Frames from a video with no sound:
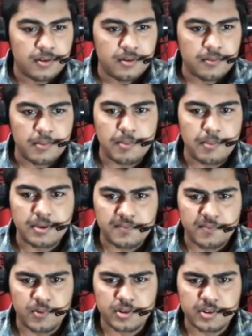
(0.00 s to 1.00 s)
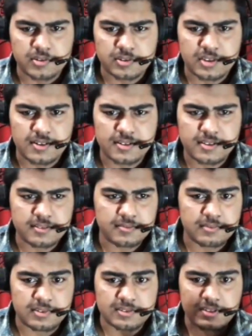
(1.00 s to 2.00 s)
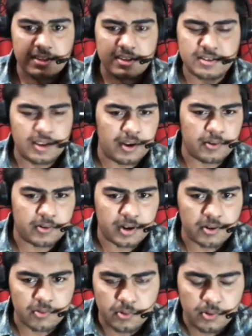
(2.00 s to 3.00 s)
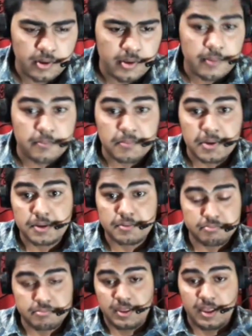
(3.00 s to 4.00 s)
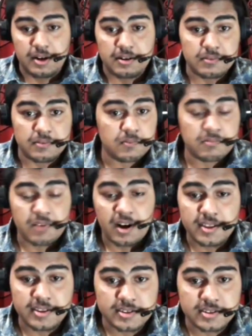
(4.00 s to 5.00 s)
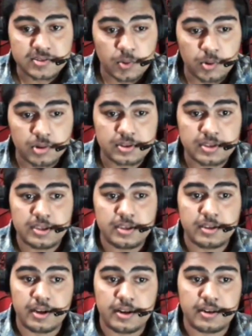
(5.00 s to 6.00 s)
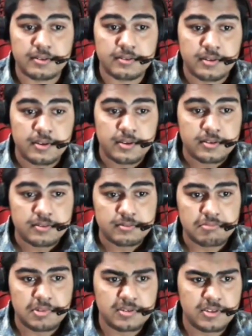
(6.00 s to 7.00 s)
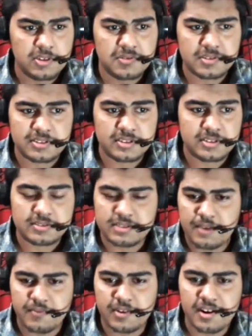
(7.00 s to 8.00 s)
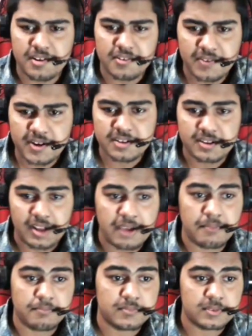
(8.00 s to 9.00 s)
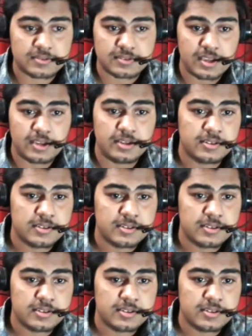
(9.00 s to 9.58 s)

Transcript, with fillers: maybe fourteen or thirteen, they said, I don't know, but they are running this whole thing, and this university is having a great time, they said,